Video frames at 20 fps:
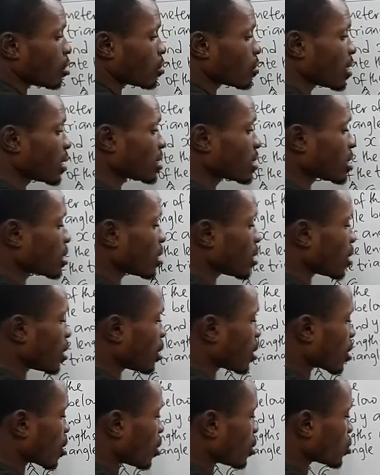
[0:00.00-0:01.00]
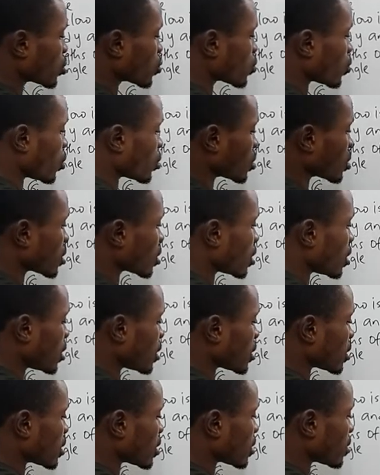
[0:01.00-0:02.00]
All right? Equals what?
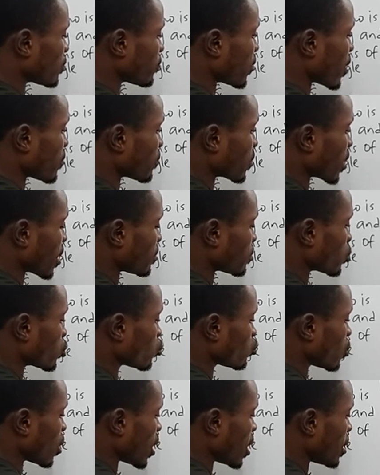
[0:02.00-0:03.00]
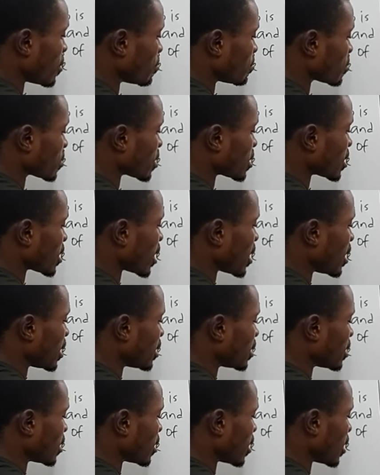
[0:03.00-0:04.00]
5 times 2m,
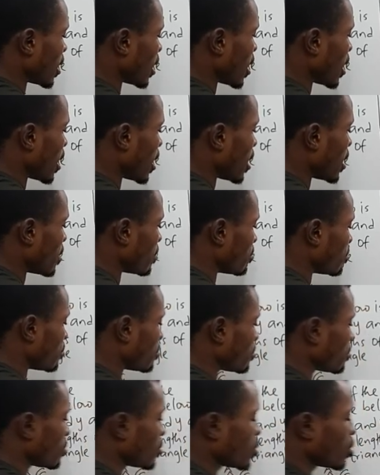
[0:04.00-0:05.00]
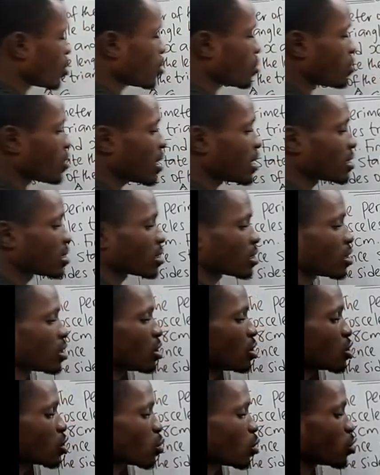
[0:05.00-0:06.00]
10m. Right?
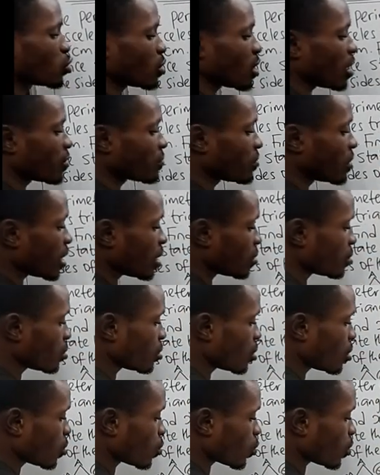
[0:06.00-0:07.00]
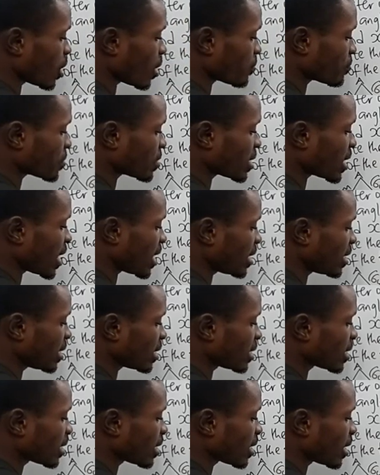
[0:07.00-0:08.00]
So what do you have now? We have
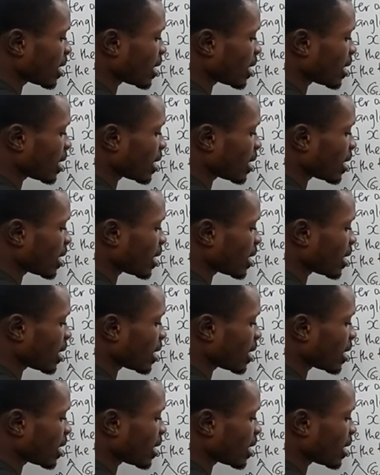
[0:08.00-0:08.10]
10n.